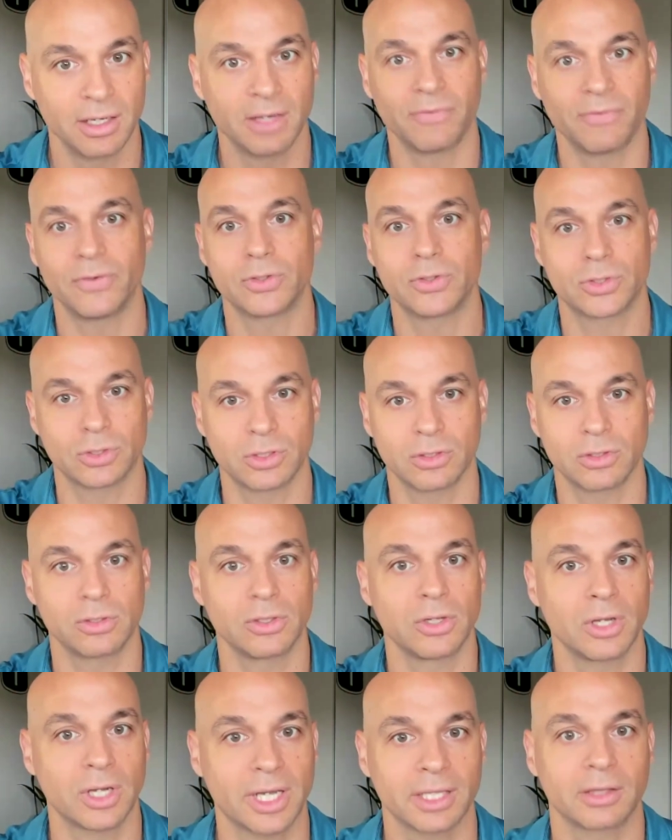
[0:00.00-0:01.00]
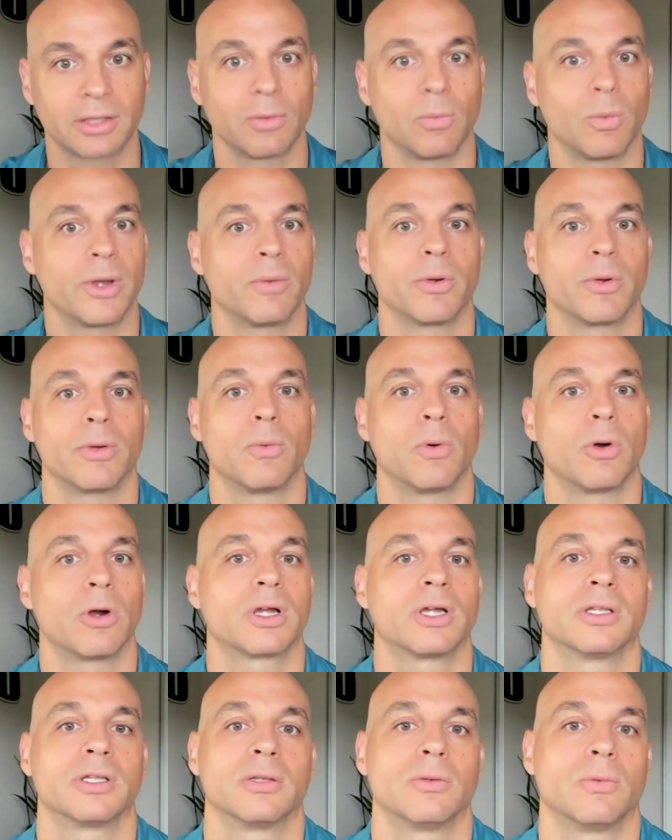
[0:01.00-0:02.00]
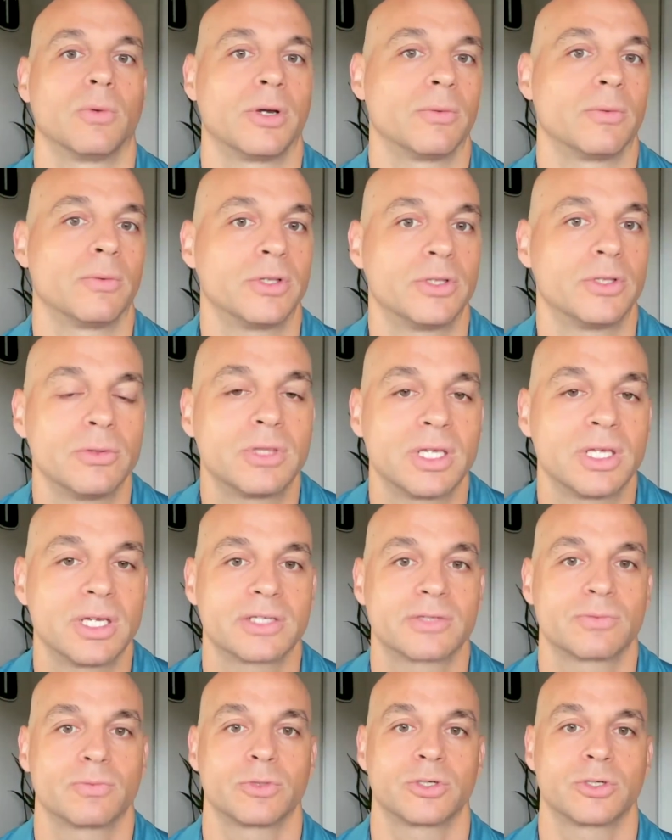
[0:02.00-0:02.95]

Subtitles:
if you sort of look at the way we work and the way we do things,